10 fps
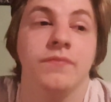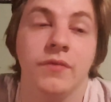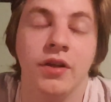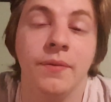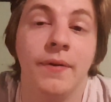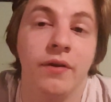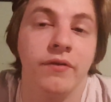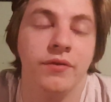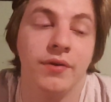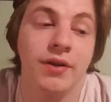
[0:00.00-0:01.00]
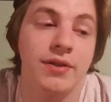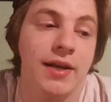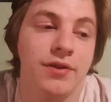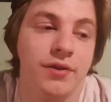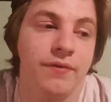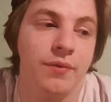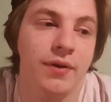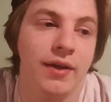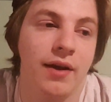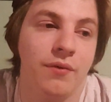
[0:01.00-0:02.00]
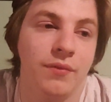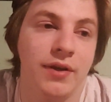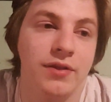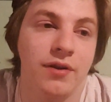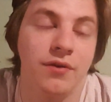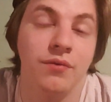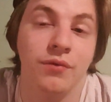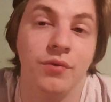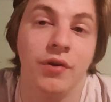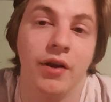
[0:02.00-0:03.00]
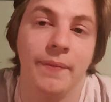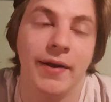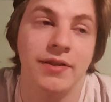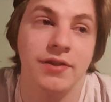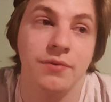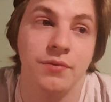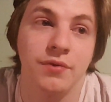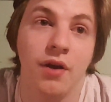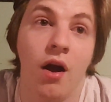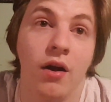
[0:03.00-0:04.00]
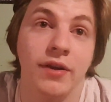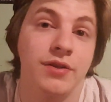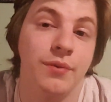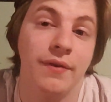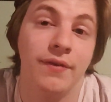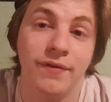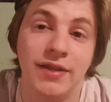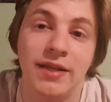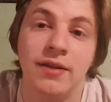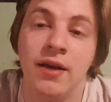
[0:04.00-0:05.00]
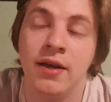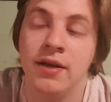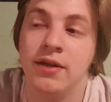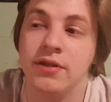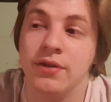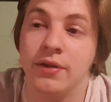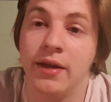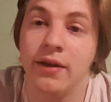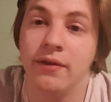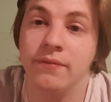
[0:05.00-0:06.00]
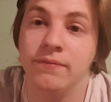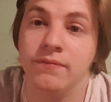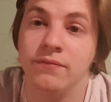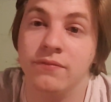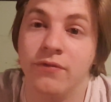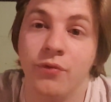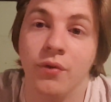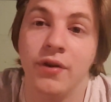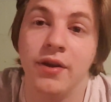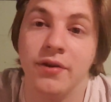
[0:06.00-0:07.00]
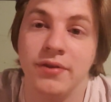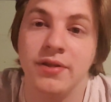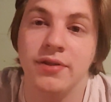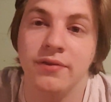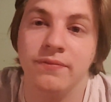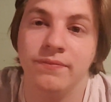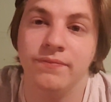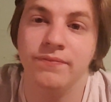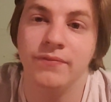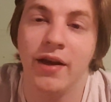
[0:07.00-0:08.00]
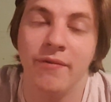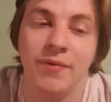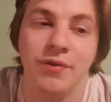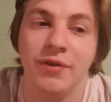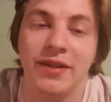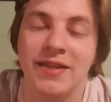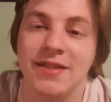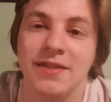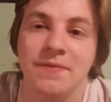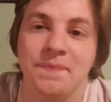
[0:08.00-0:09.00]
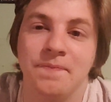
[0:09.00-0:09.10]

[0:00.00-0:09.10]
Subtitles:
A little bit over 3 years, actually, if you want to count when I started doing Loot Crate unboxings, which was August 2015. So, like, 4 years I've been doing this.